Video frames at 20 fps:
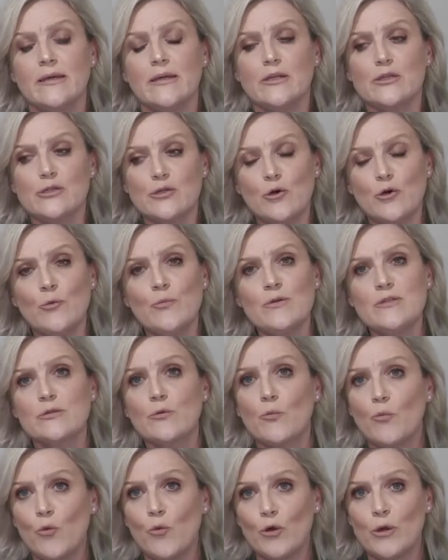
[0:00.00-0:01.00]
Taubmans
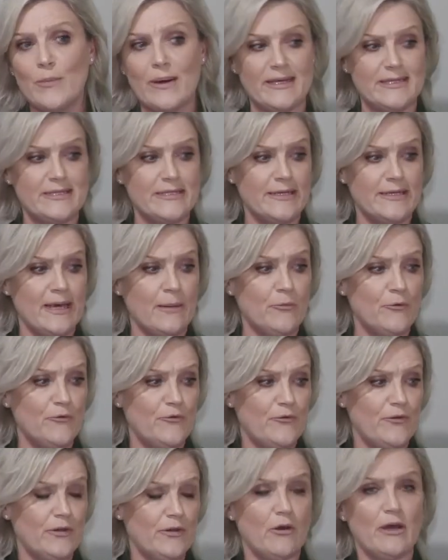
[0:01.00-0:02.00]
water-based enamel
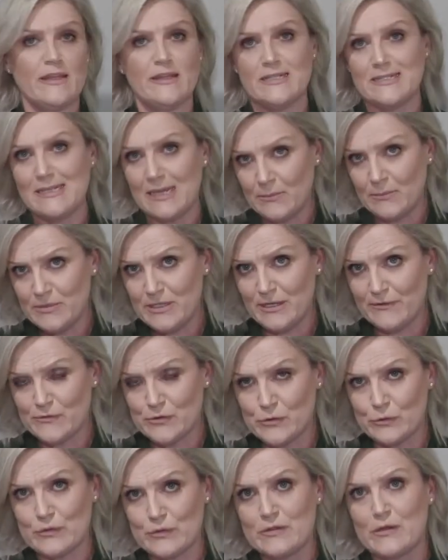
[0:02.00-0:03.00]
for like these MDF
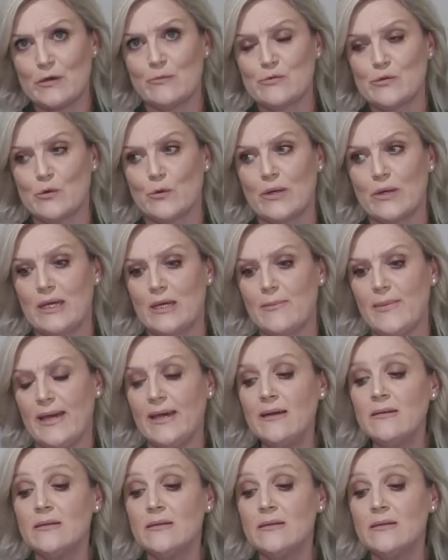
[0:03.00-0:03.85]
doors that I'm talking about.